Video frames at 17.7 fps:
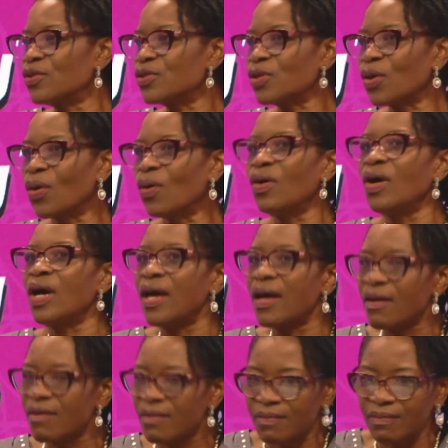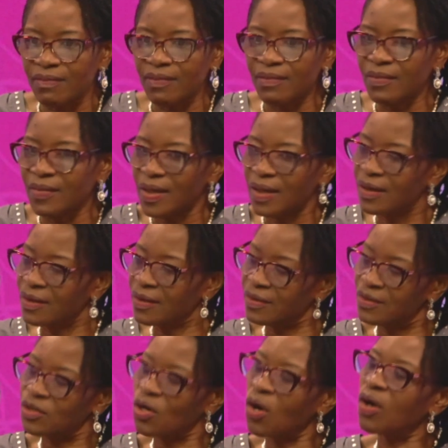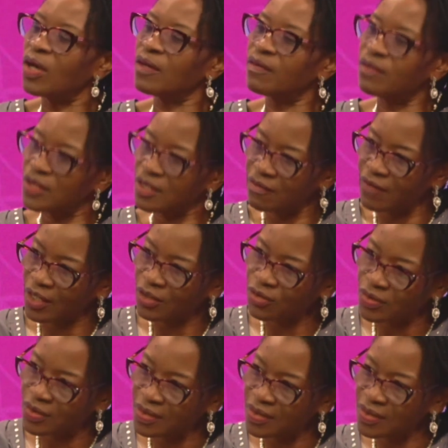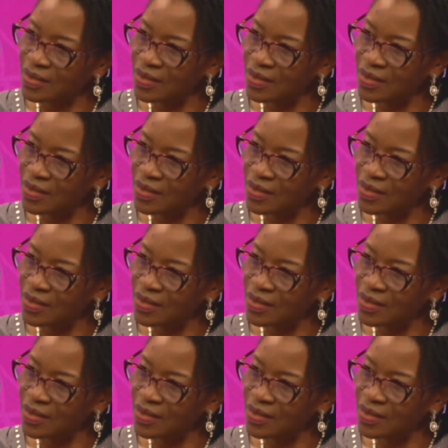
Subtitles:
So it's all of these factors